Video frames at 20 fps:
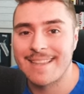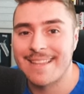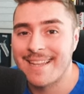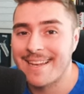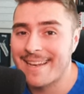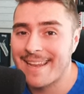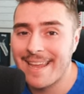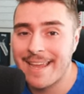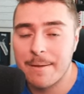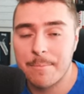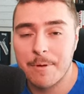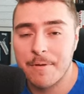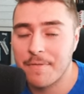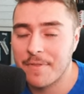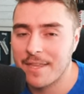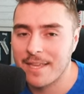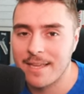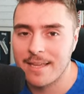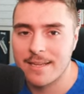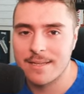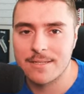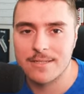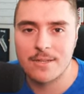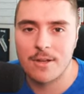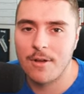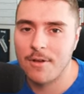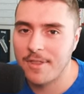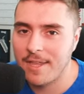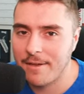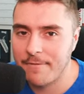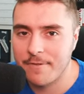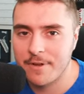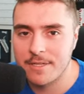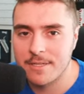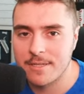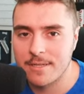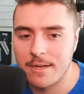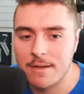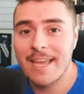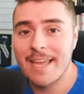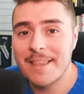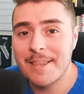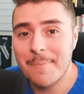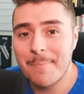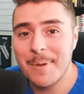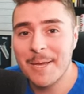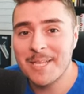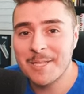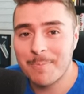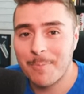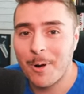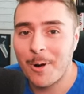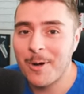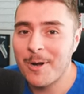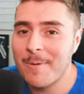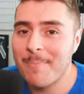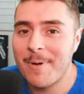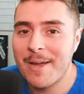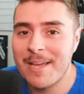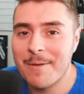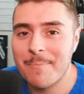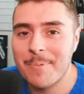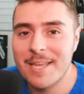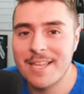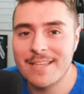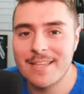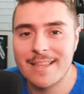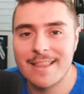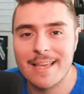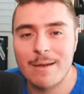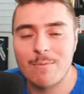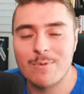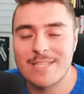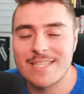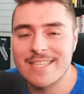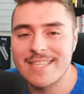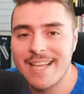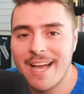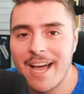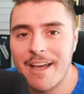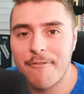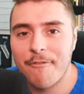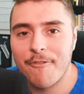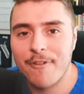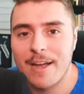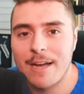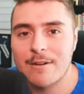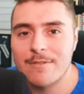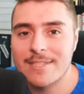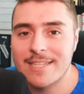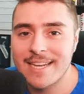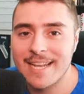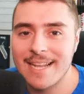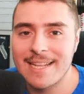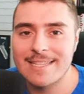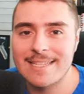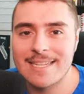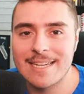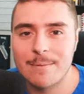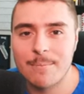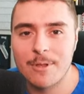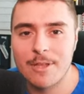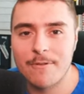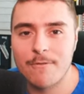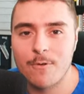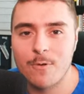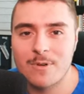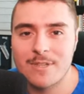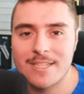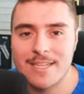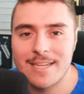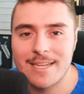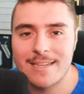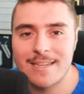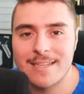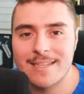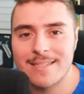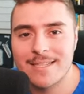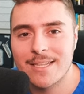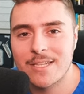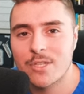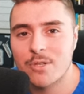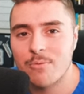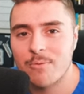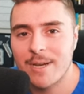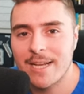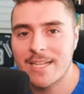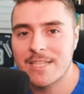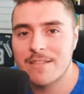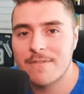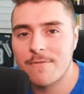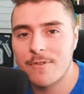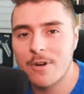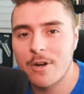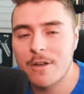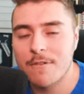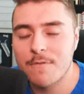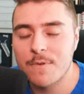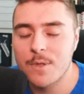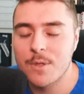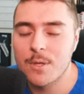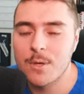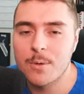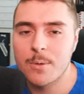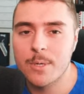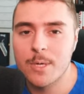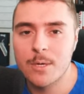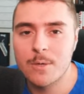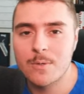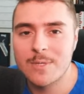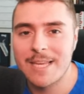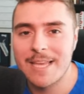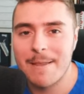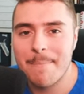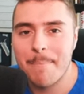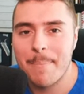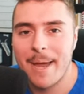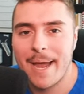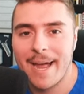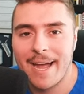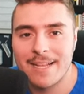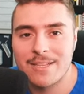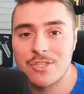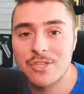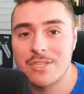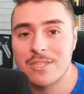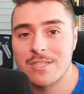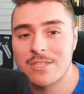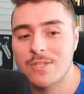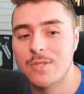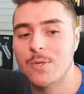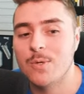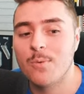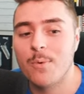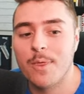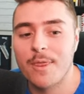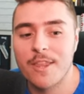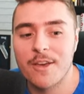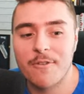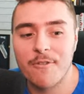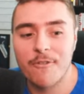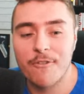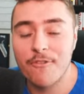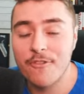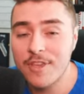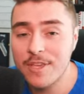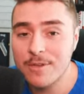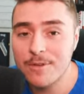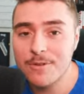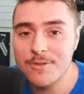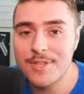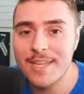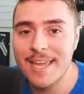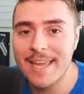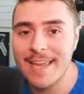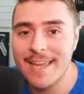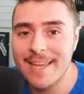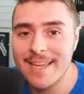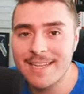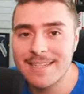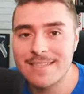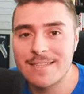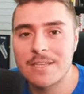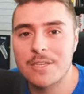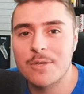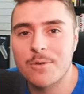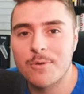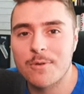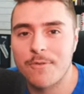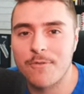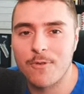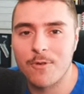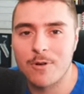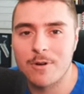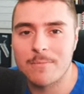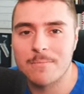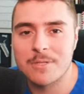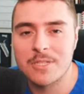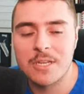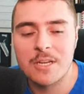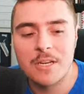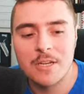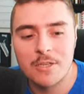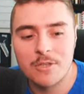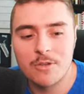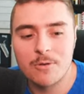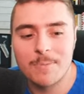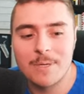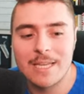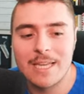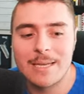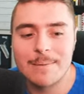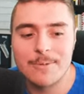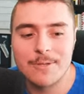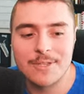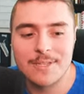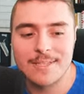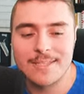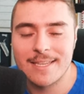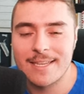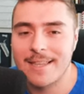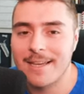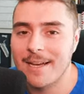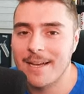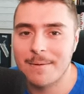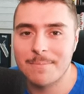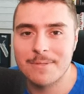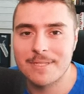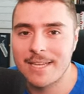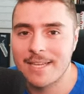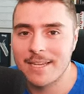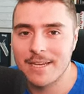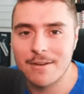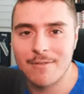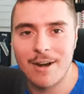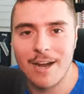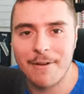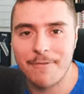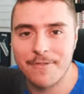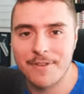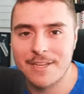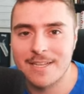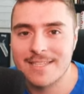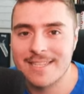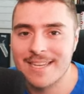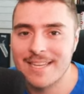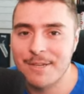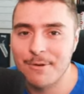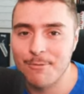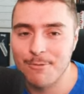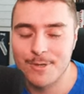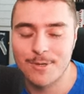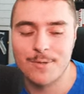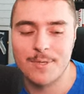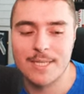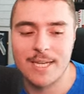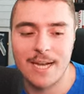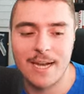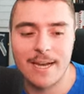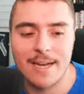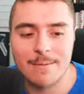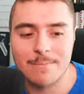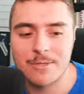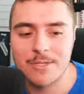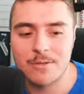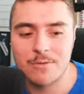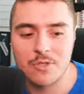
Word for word: the name of things, all that fun stuff. And the best part, in my opinion, that was not found in NCAA 14 is the transfer of logos and patches to the field and to uniforms. You'll be able to see the updated graphics in real time. So